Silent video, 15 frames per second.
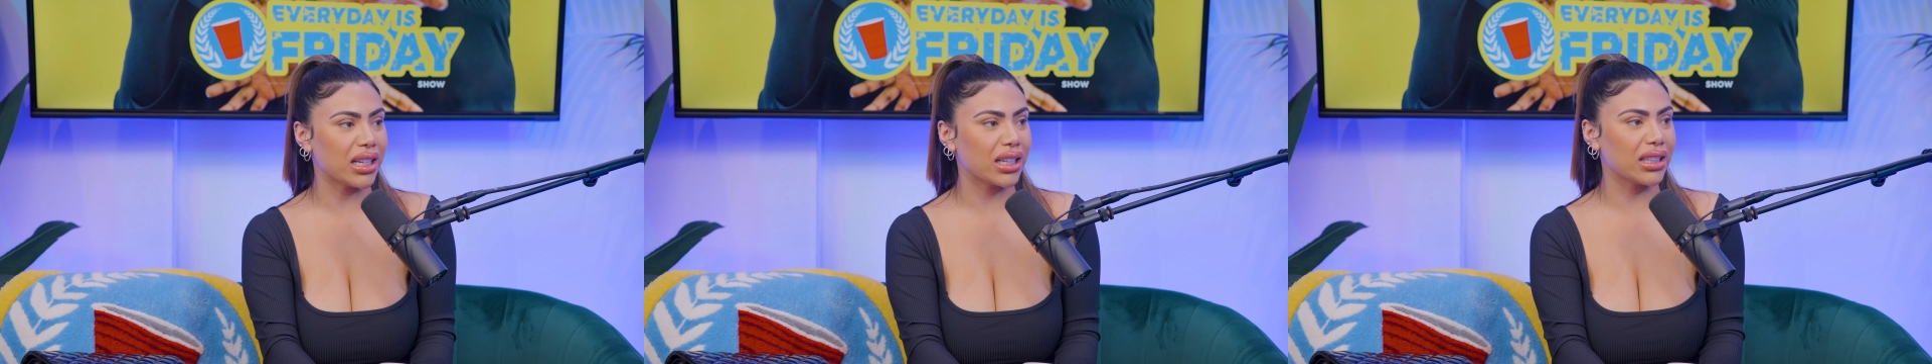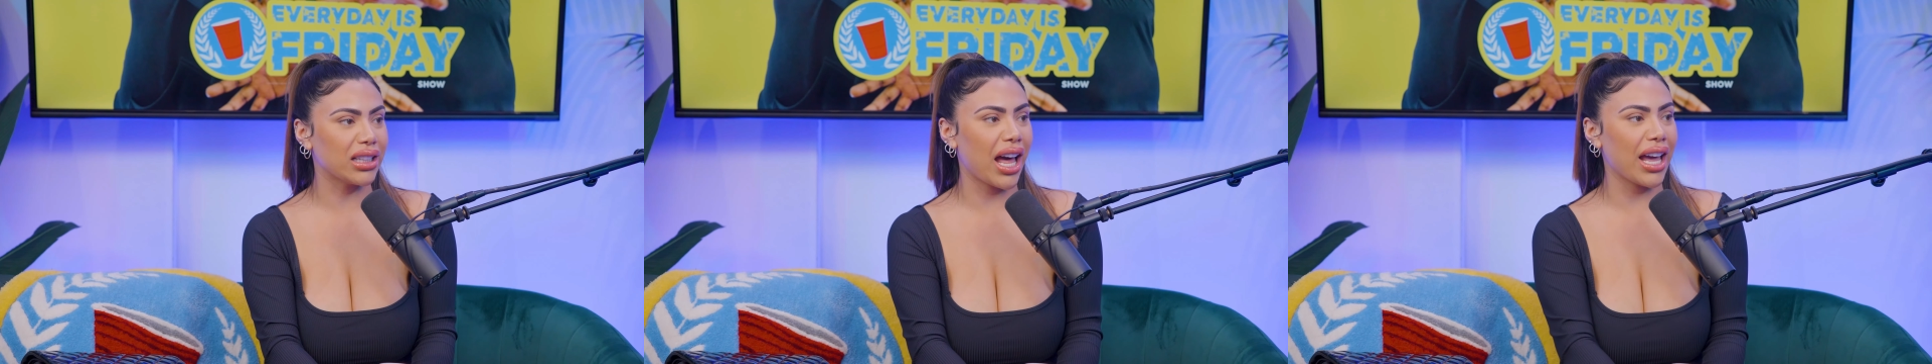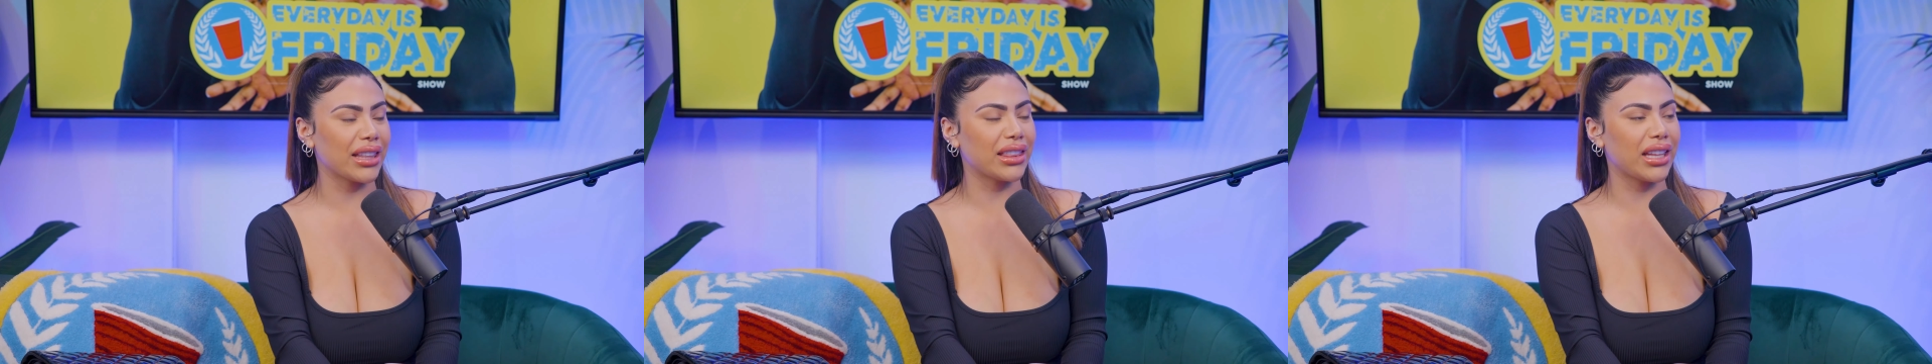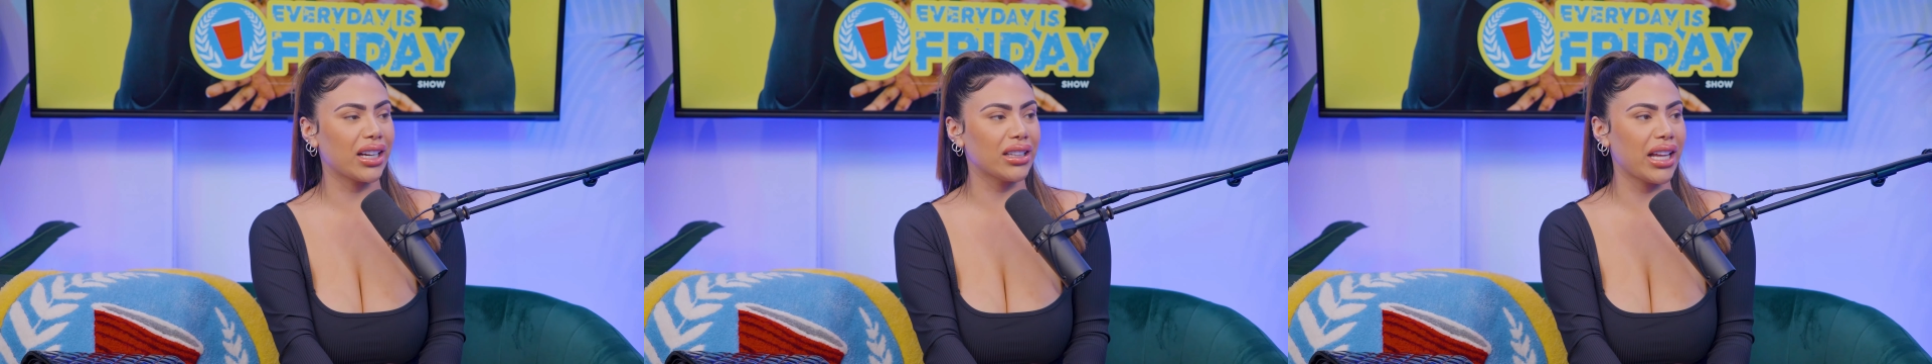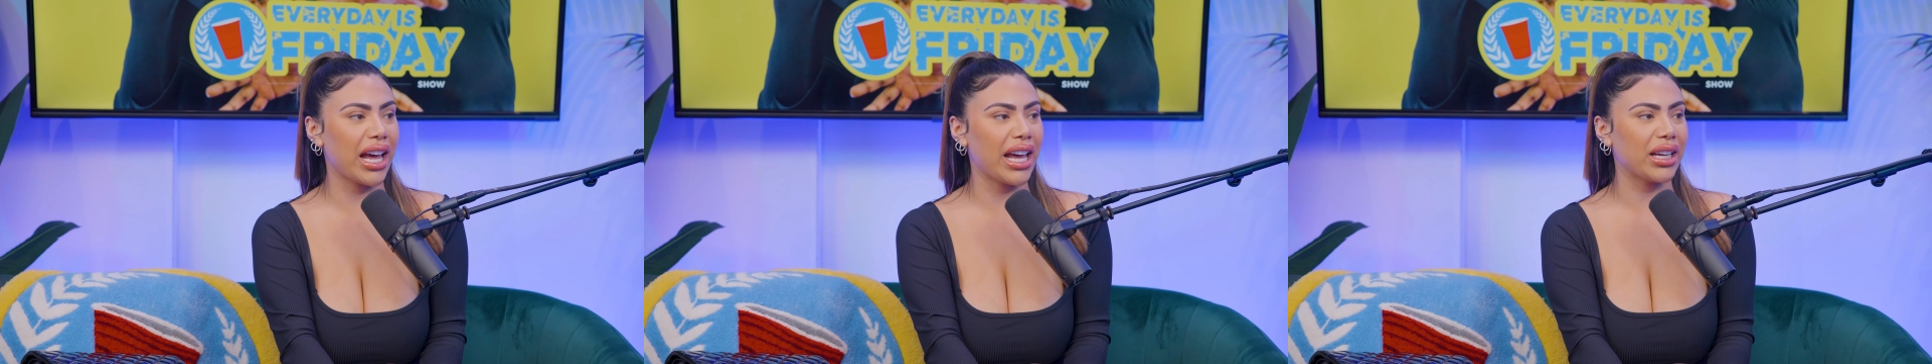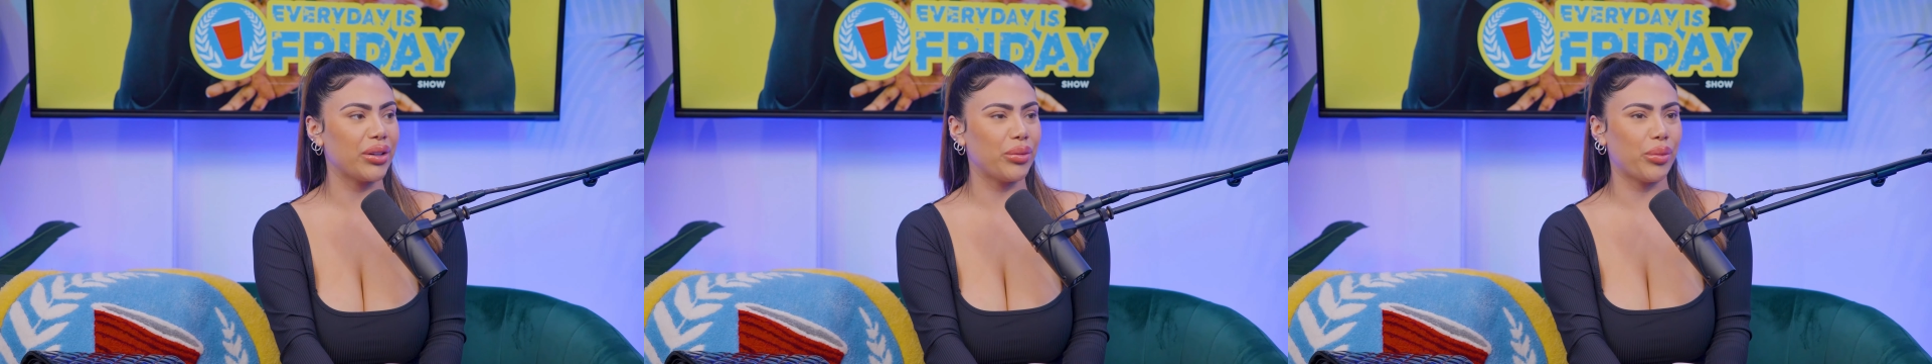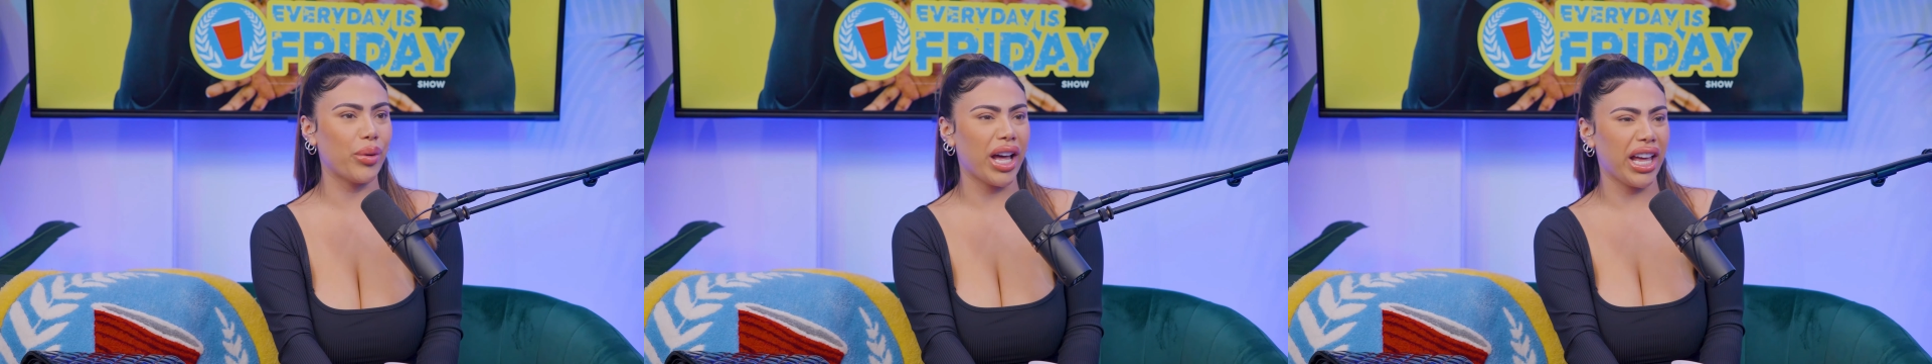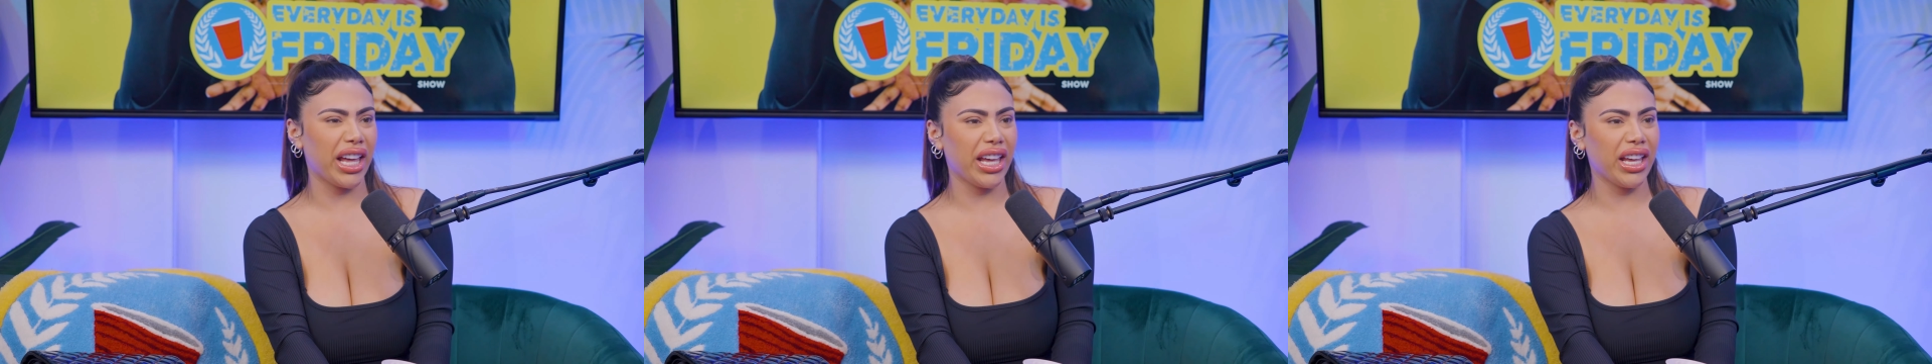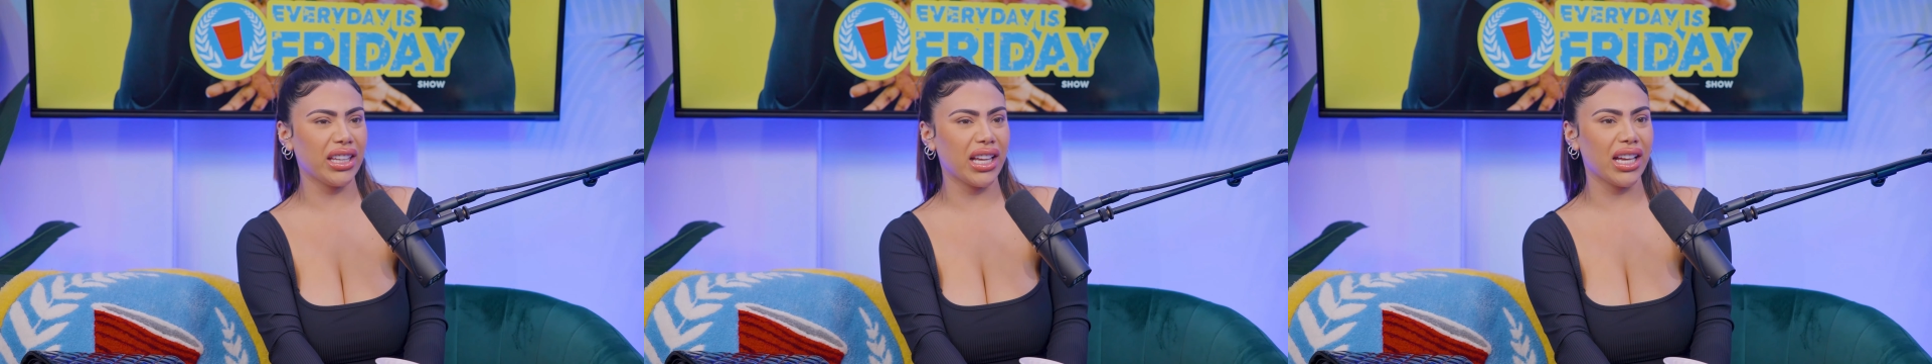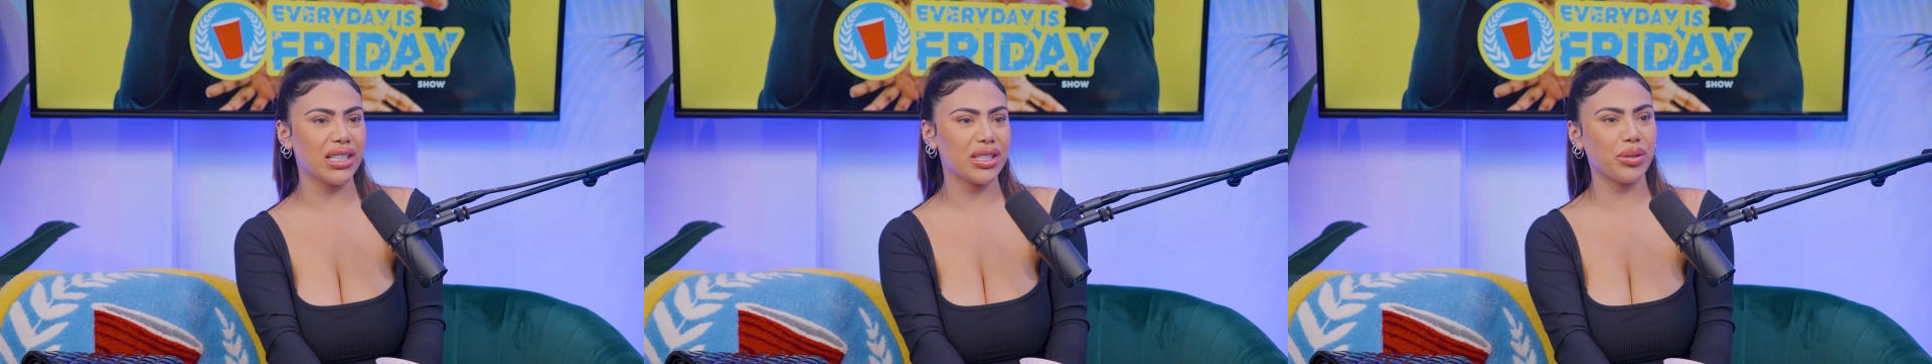Like they're like, what?
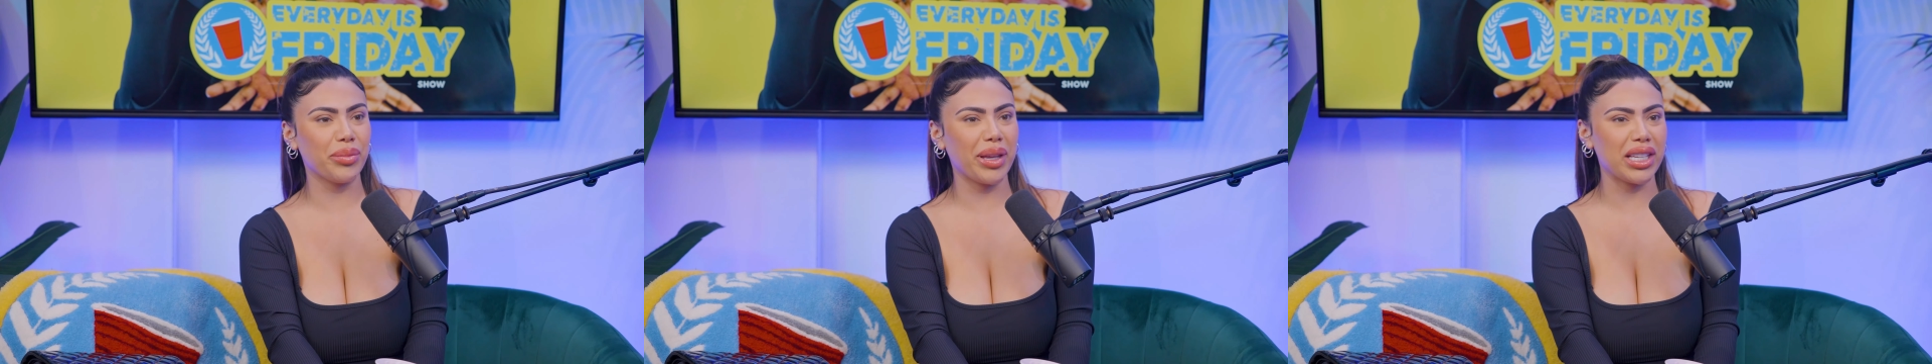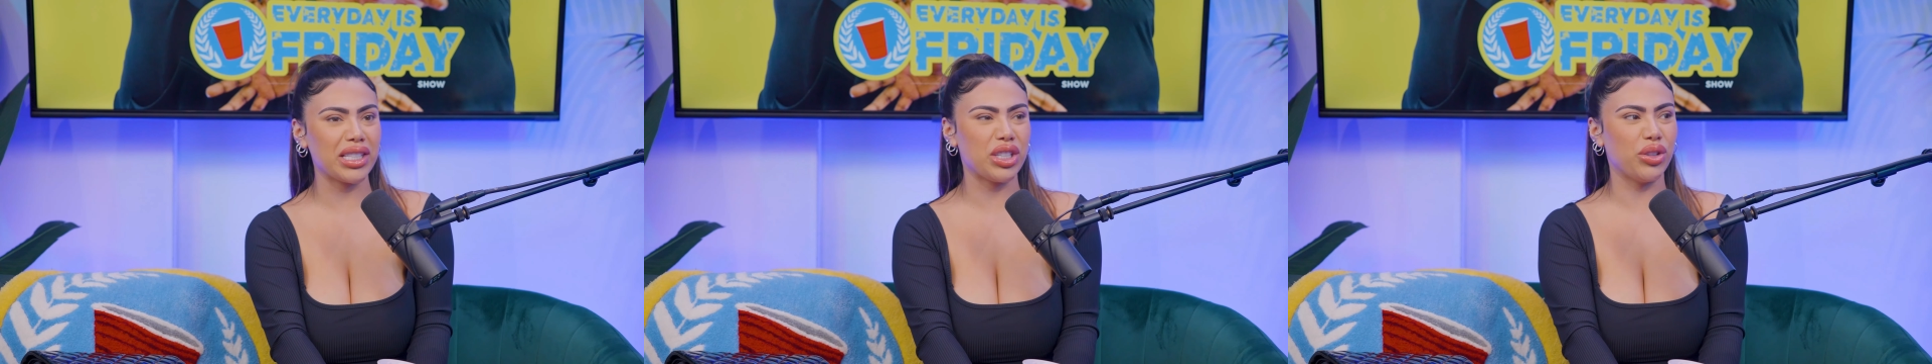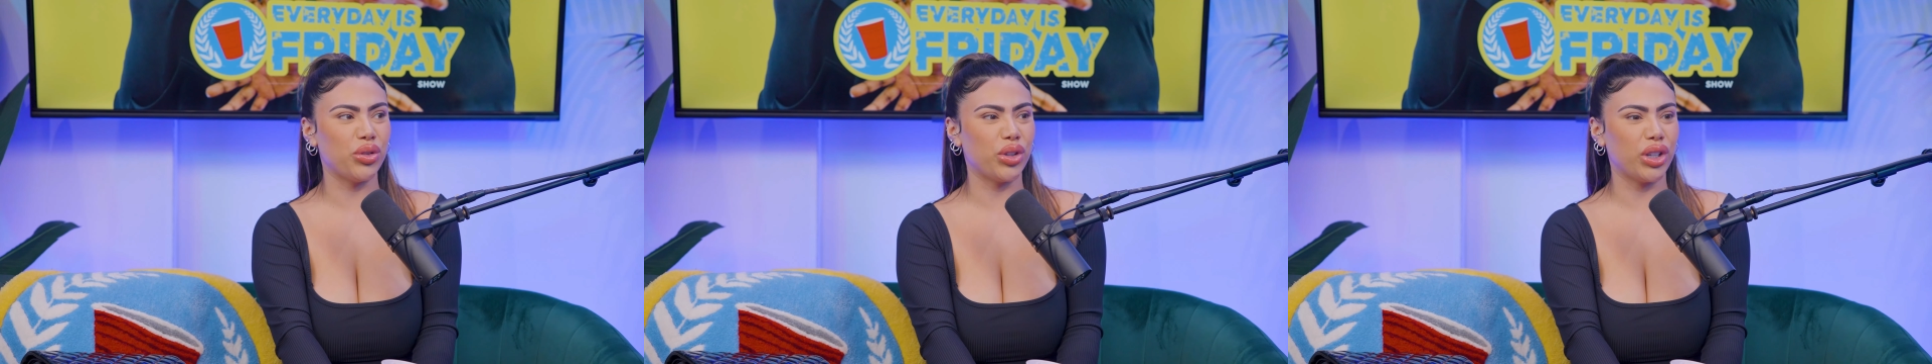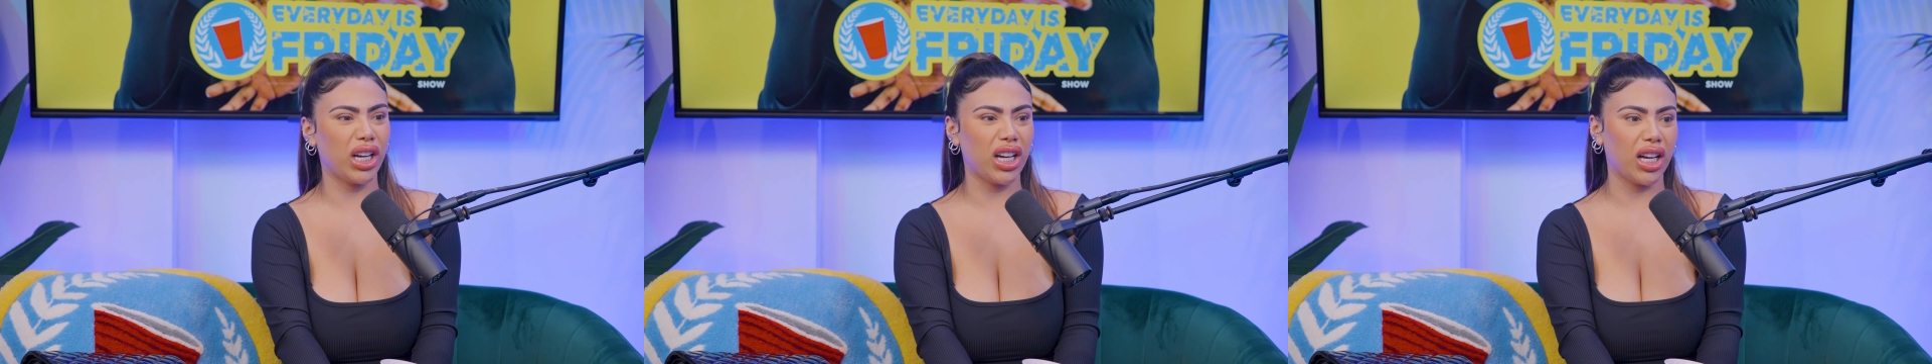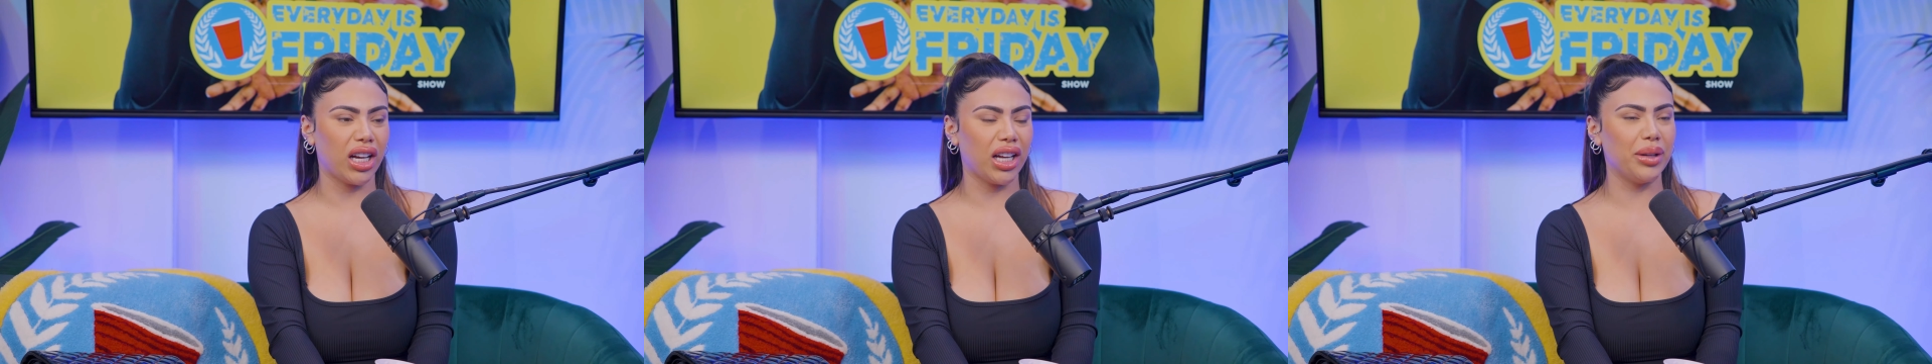That's what makes you come.